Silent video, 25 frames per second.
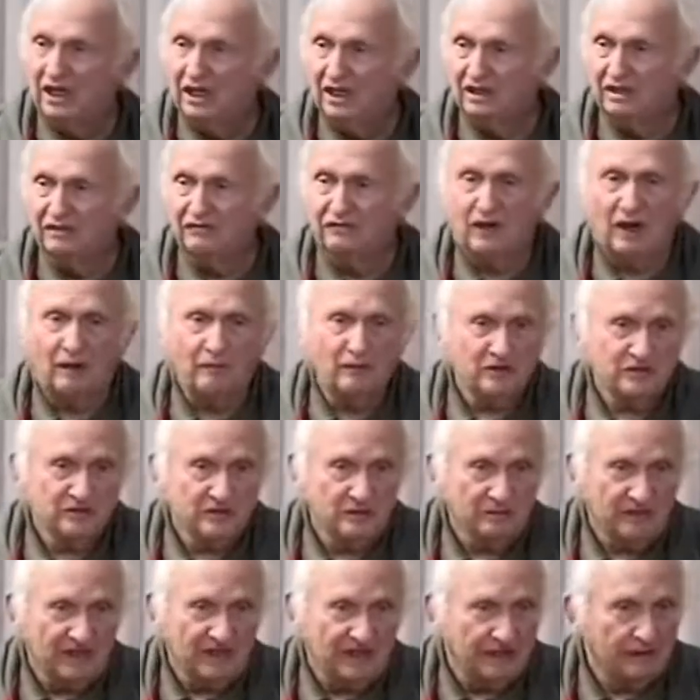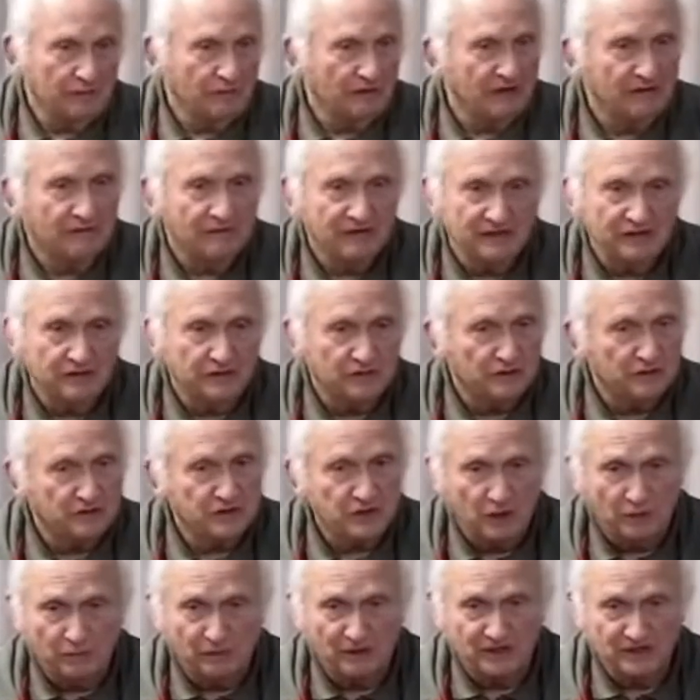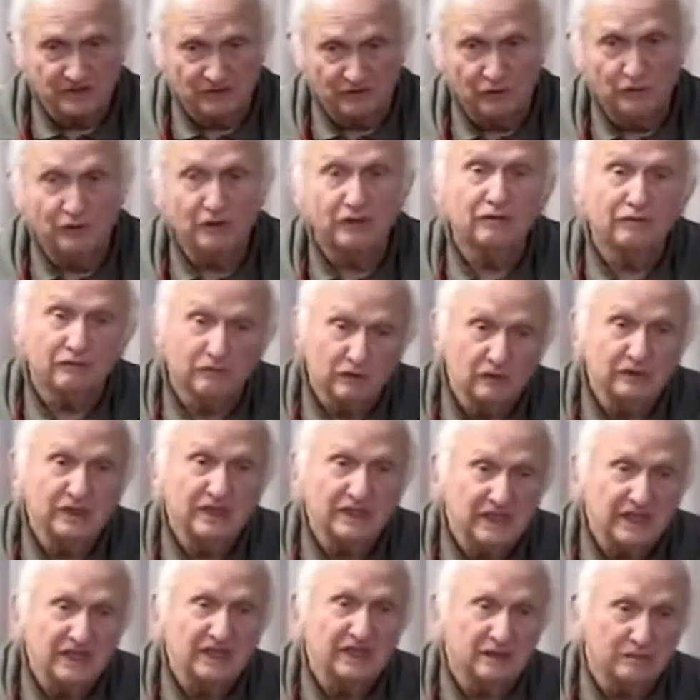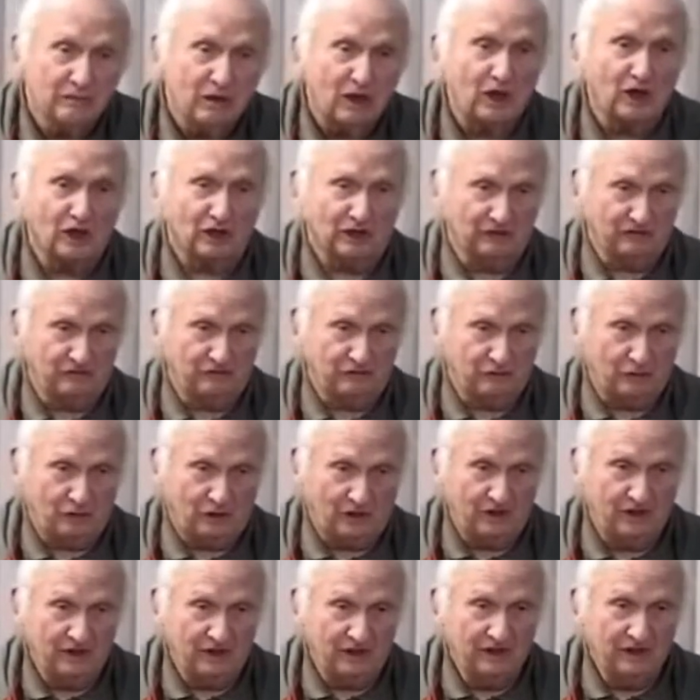the farmers from getting rid of either their surplus food or food they needed a market for.